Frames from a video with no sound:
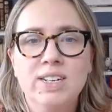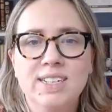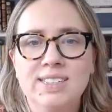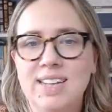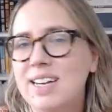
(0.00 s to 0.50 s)

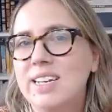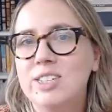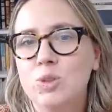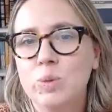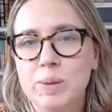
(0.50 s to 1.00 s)
exactly
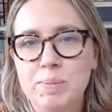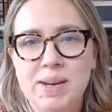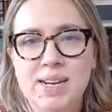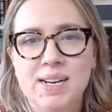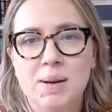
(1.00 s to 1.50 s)
do we
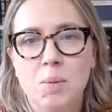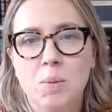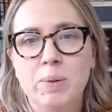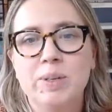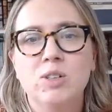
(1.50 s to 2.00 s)
mean
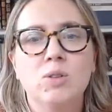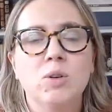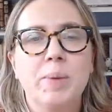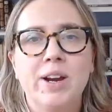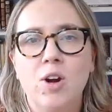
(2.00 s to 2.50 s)
when we talk about